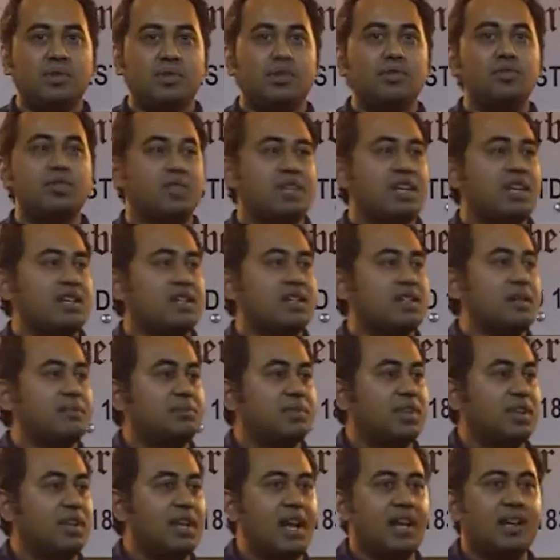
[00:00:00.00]
Do you say
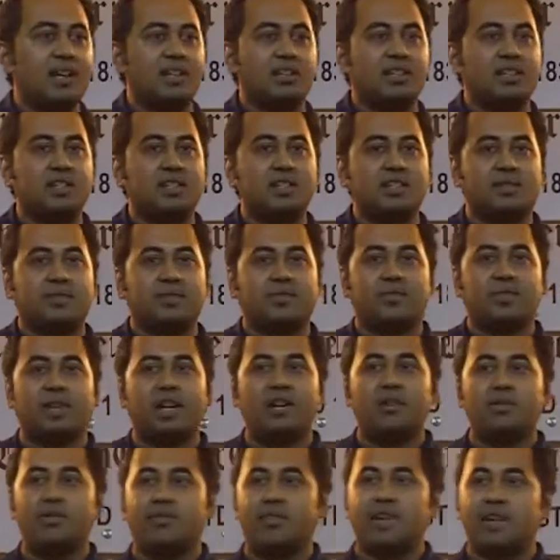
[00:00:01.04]
something like this
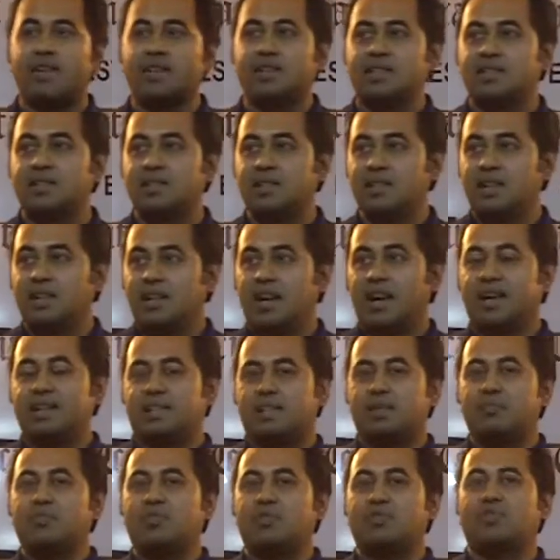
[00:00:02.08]
kind of phrase? I
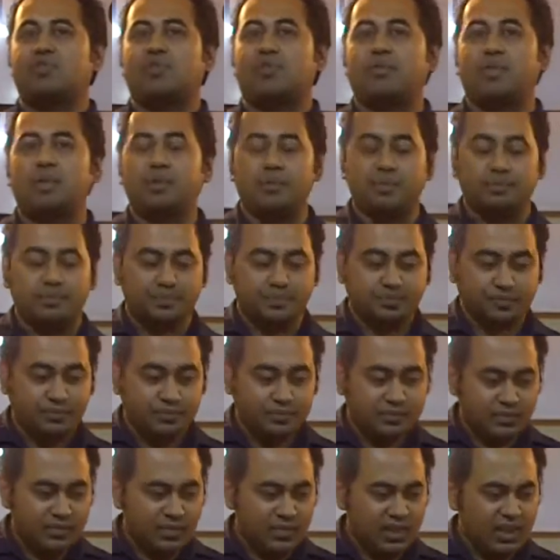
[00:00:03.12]
see most of you.
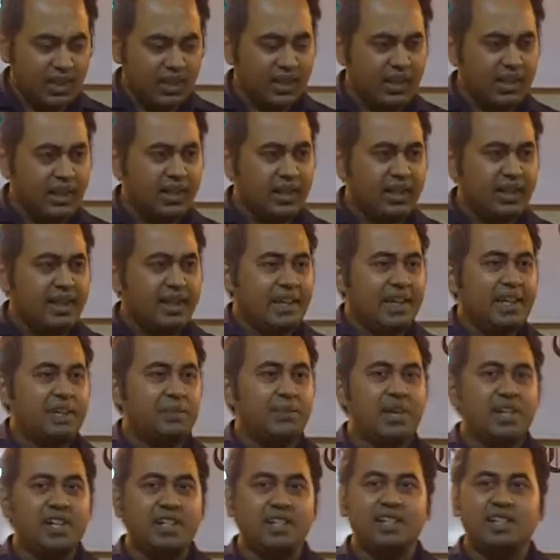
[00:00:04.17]
In
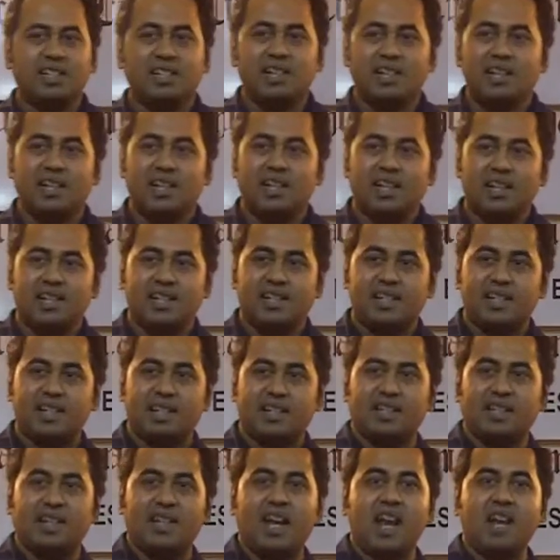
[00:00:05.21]
my initial days in
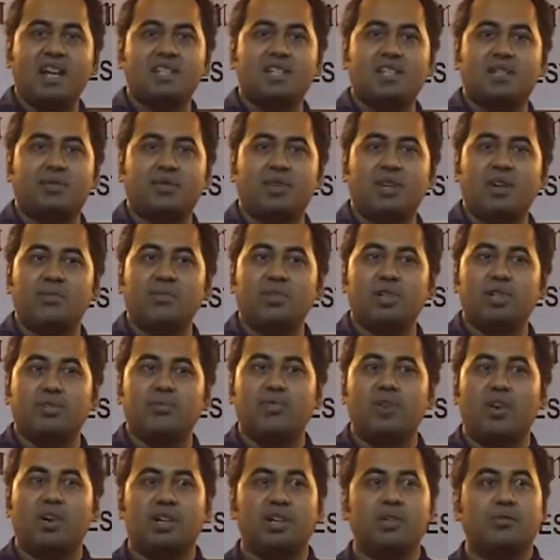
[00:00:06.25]
Netherlands, when I was
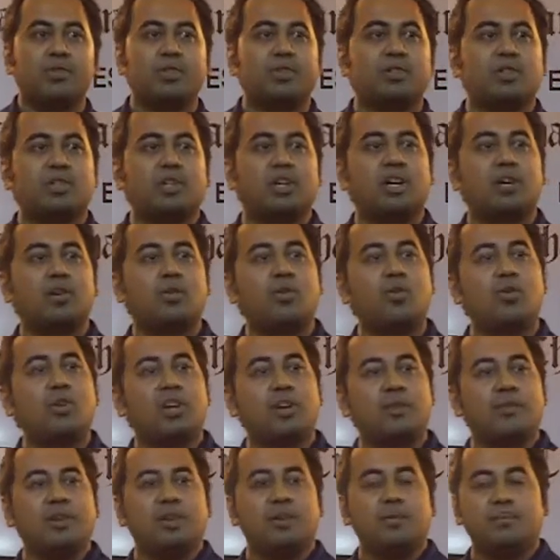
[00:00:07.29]
working with
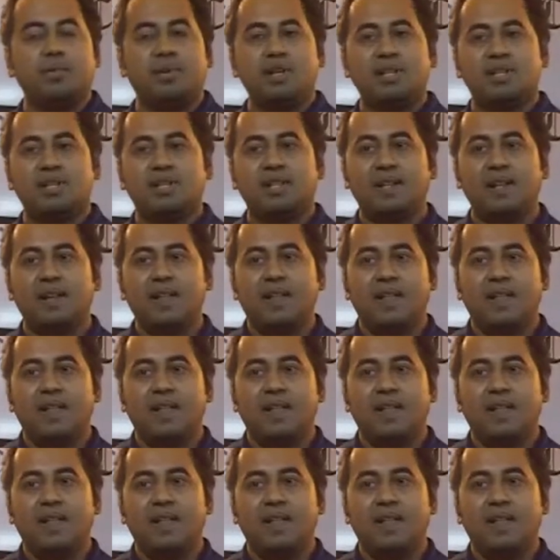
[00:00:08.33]
co-developers,